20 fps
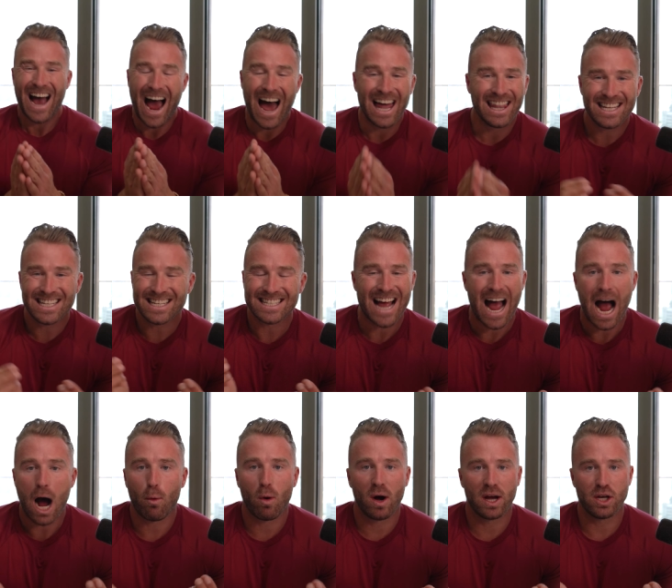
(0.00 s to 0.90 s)
And this is
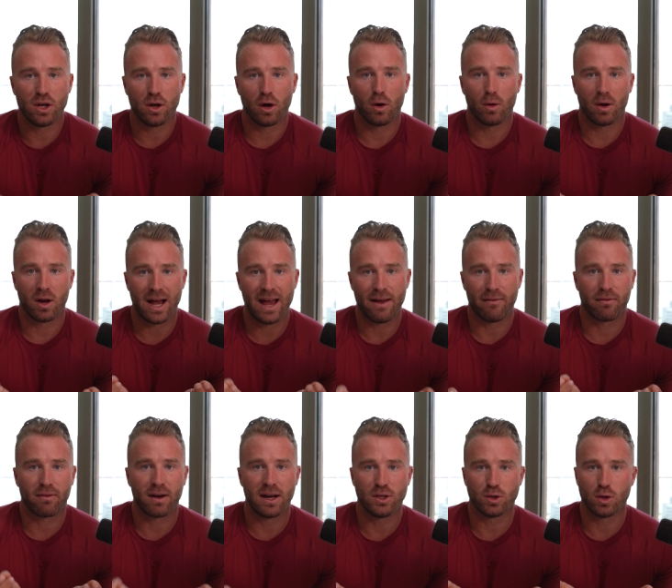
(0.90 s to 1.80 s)
how I know, and I have
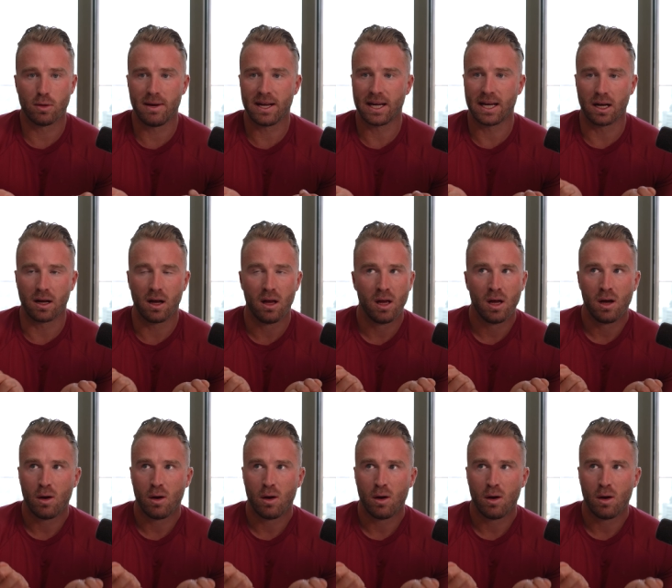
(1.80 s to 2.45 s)
friends who are making